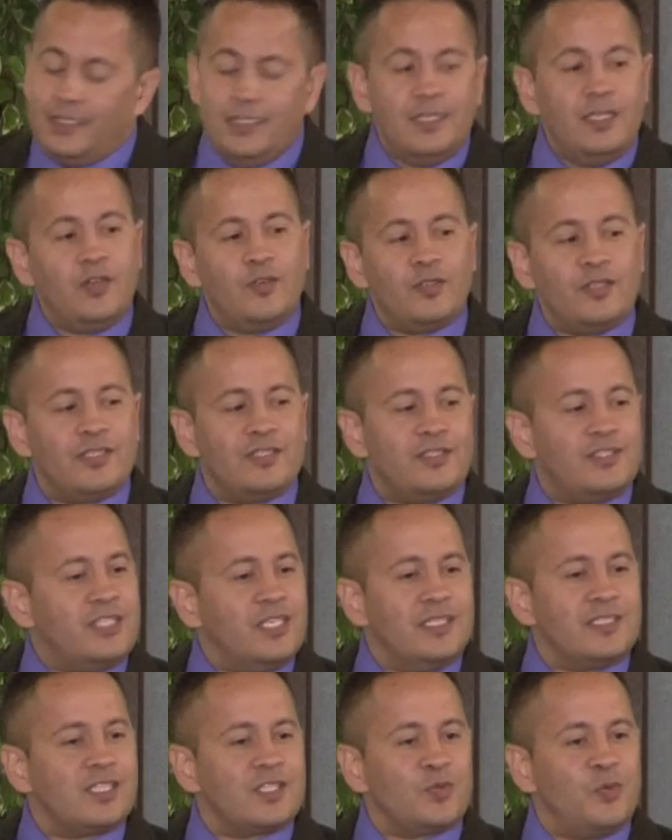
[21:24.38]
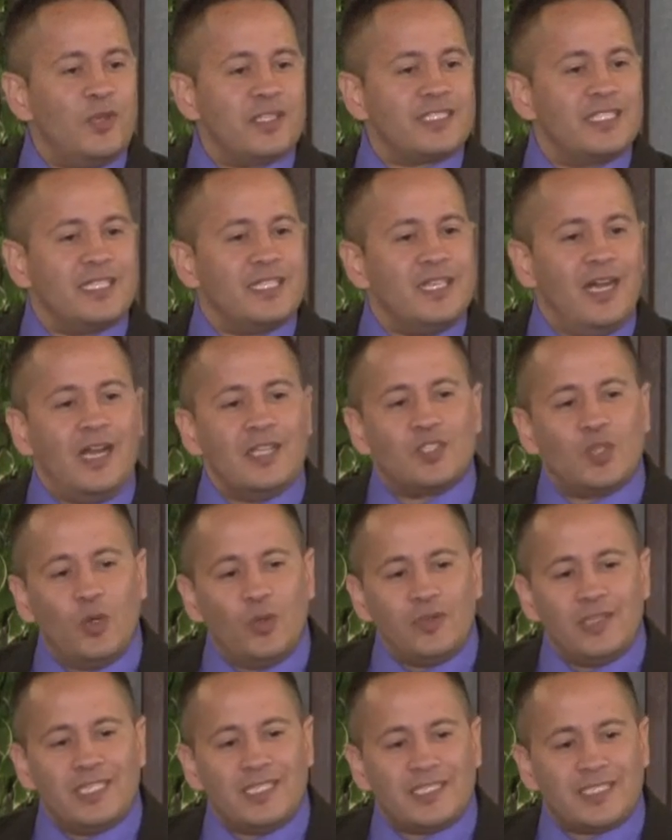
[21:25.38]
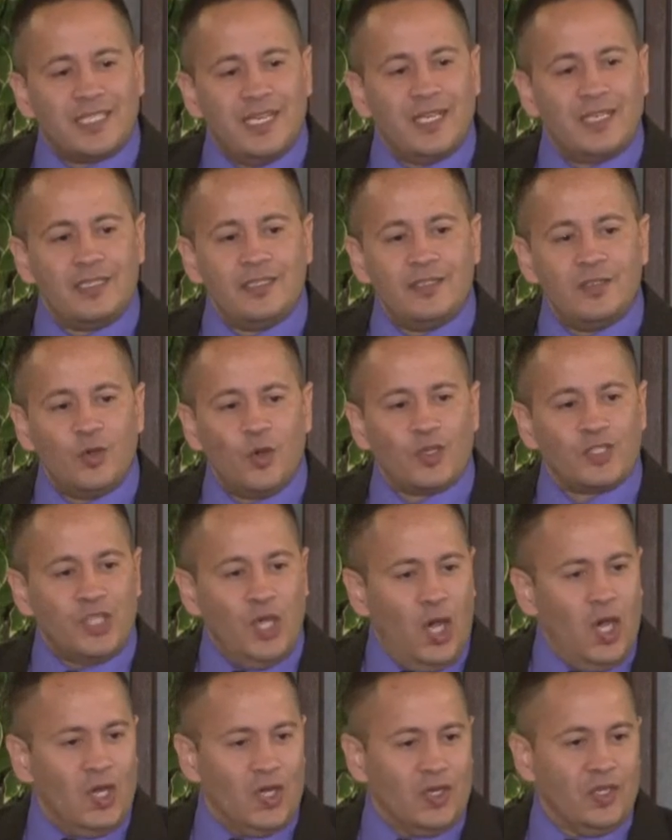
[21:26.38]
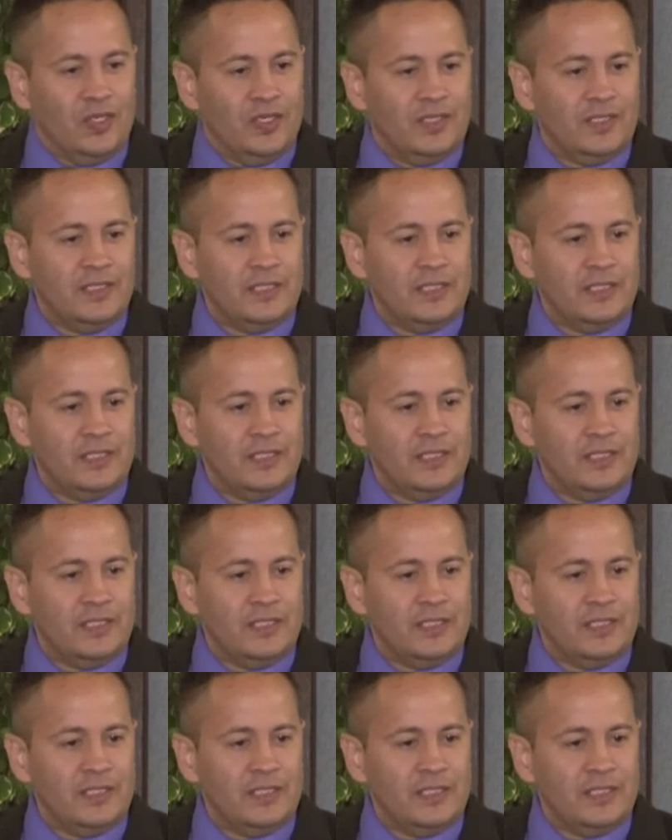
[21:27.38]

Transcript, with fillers: You know, Jesus wasn't God's only son or daughter.